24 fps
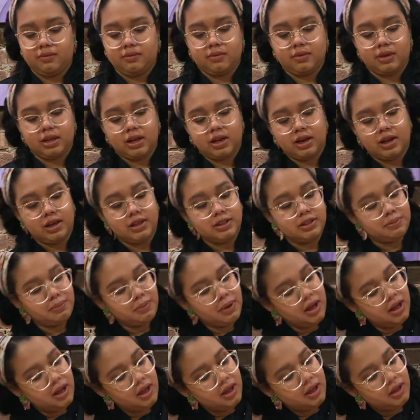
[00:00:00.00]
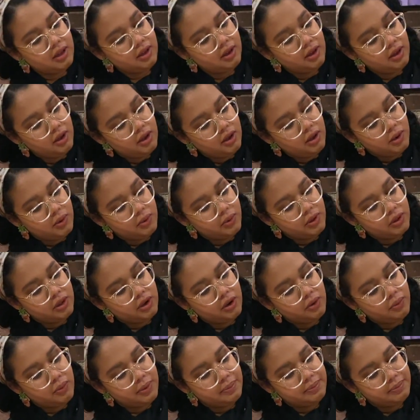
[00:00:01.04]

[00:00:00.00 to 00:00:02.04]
a nice mug with your whipped